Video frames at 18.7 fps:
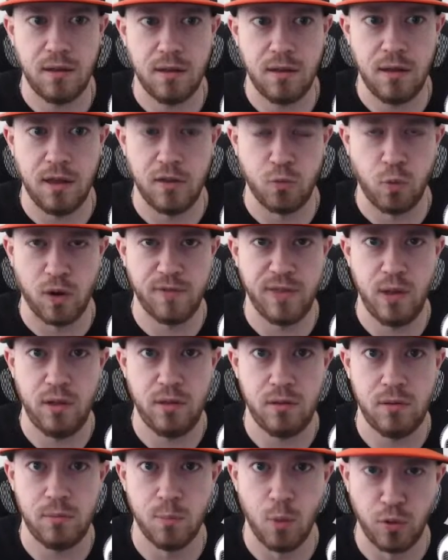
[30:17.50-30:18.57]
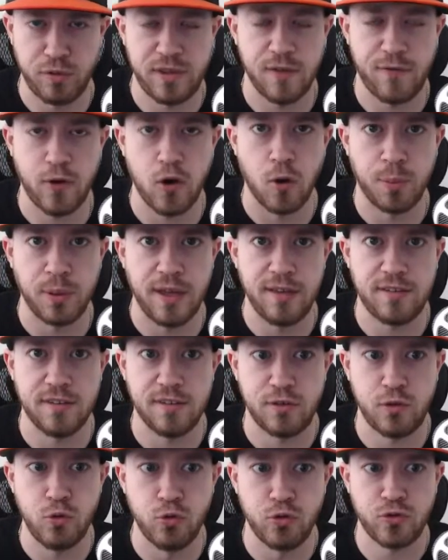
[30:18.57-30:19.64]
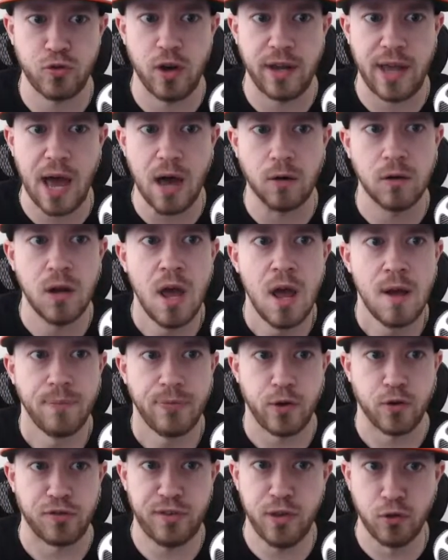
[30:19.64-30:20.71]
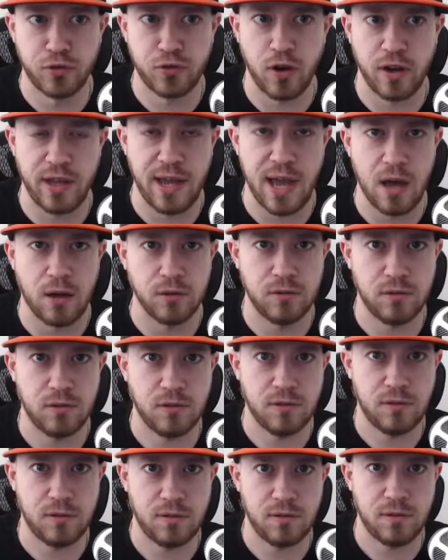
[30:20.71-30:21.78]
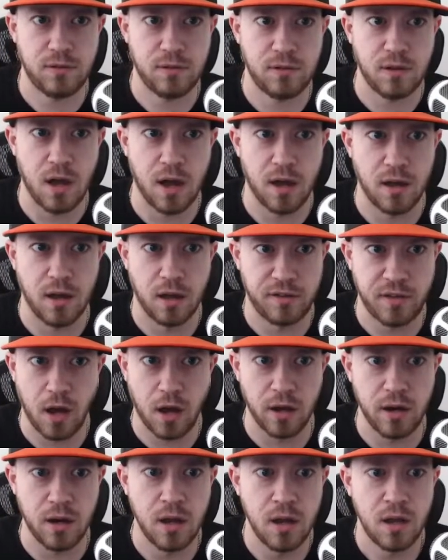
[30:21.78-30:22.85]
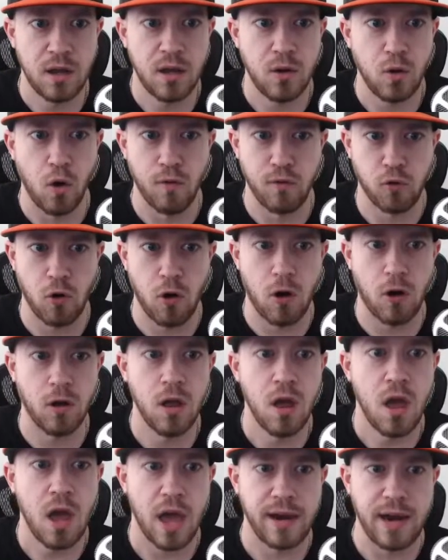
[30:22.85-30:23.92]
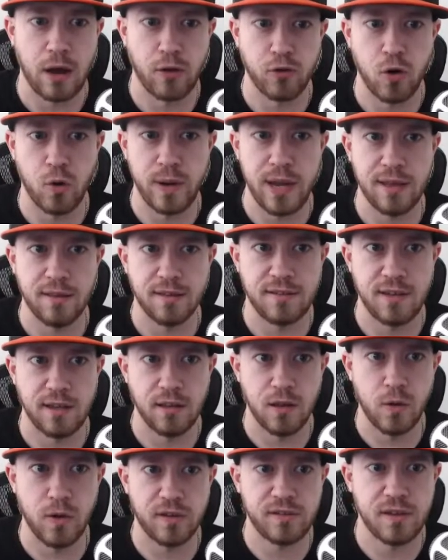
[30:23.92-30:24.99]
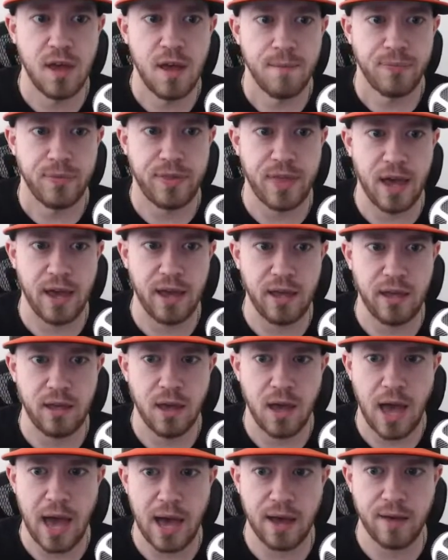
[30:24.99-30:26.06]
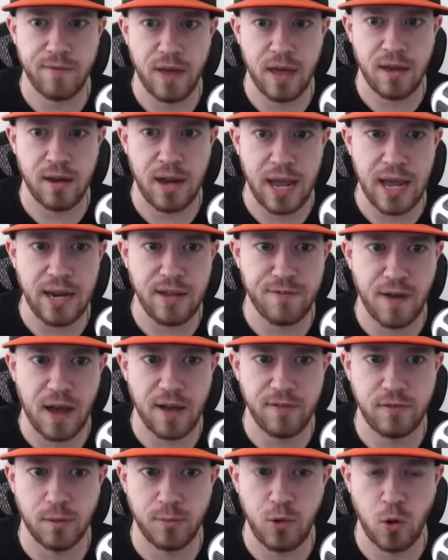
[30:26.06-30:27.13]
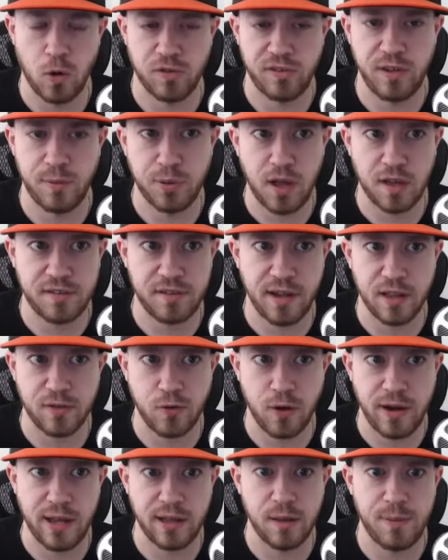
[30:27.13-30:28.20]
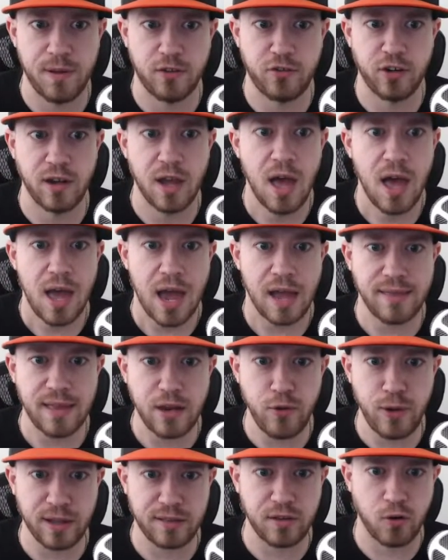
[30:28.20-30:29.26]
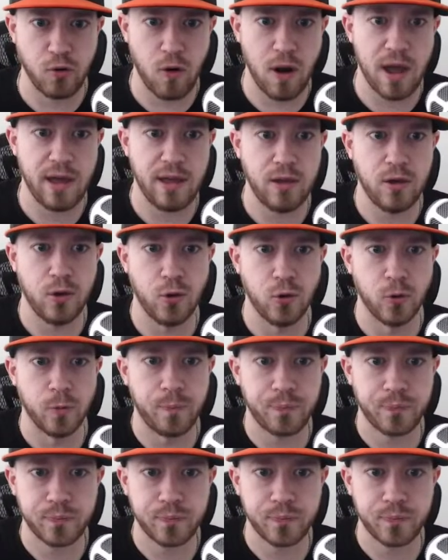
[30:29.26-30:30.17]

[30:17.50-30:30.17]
is one of the most difficult places to strike out. They're still striking out a ton overall, and now they're going into St. Louis. They have an 85 WRC plus against right-handed pitching. And then you get to Gray, who